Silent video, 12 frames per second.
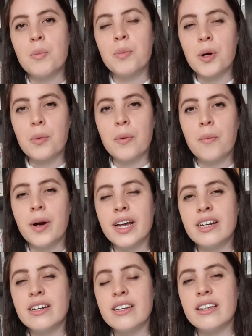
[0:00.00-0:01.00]
But
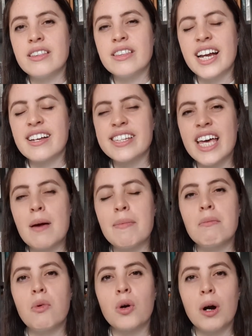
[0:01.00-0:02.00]
when things get a
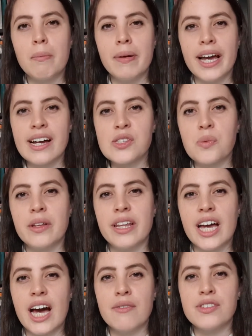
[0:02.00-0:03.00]
bit more complex, when
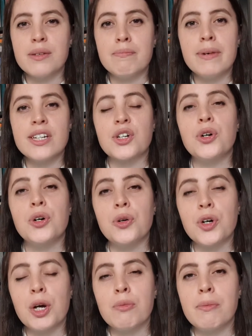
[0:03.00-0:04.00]
they have some
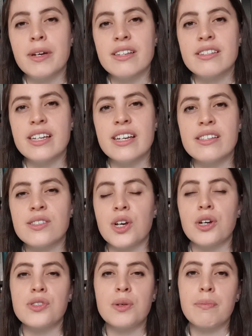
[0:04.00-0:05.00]
medical comorbidities,
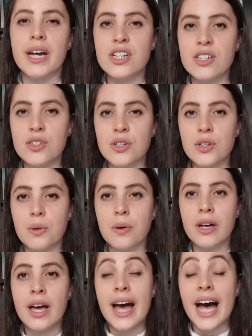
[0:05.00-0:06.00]
so some patients who
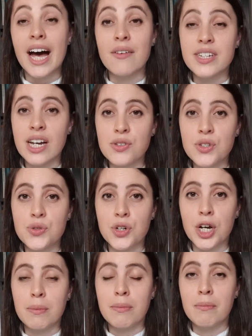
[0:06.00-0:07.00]
have Down
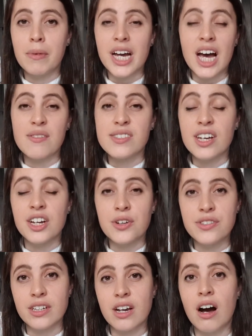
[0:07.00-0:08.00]
syndrome might have
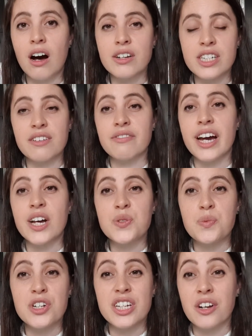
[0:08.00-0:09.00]
cyanotic heart
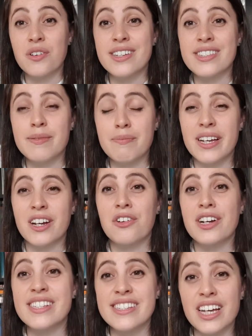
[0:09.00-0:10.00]
defects, which increase,
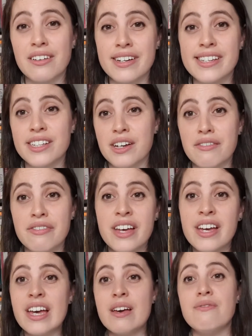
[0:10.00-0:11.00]
increases their risk of
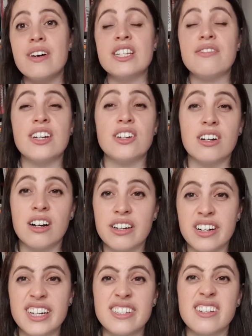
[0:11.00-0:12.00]
infective
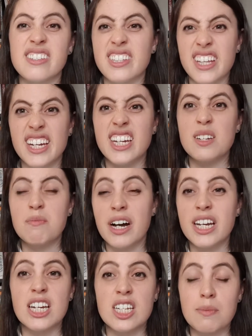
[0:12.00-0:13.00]
endocarditis, so they need, might
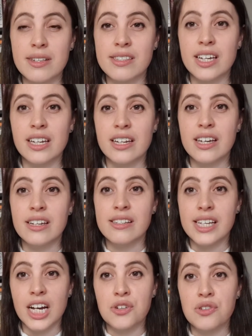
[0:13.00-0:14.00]
need to be seen in
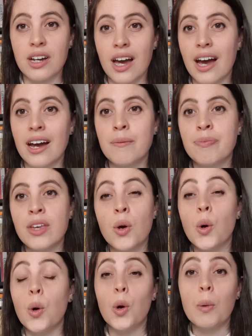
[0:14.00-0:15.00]
secondary care.
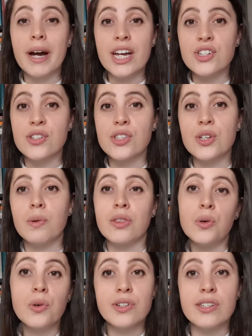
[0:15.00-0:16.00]
Or patients with
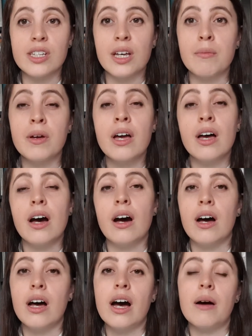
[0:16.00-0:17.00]
autism
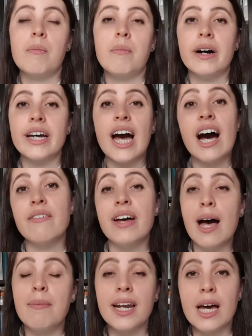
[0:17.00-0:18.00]
uh, might have
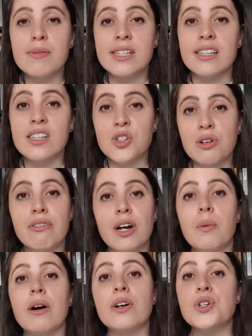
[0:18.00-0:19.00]
epilepsy that's not very
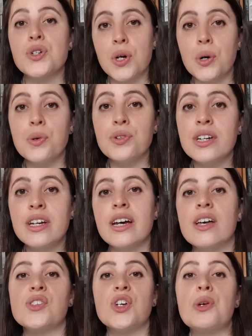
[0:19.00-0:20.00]
well controlled,
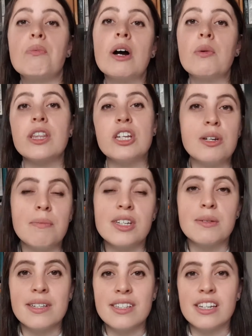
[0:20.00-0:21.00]
and so you might want them
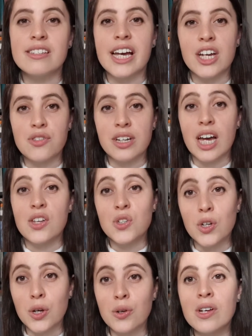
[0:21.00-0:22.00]
to be seen in secondary care
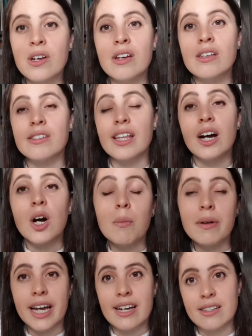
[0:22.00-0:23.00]
too. So that
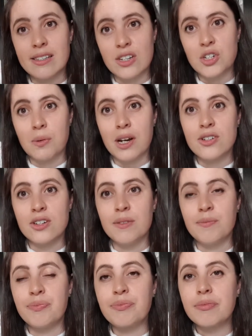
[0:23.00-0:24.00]
complicates the
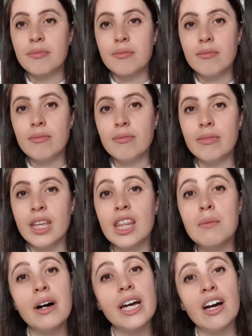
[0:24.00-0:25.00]
situation.
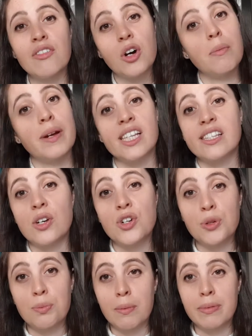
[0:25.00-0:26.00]
They might have complex
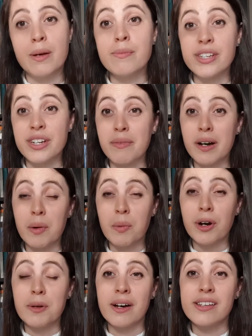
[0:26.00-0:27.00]
social problems and you might be
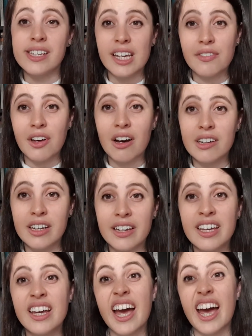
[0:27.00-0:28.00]
worried about safeguarding.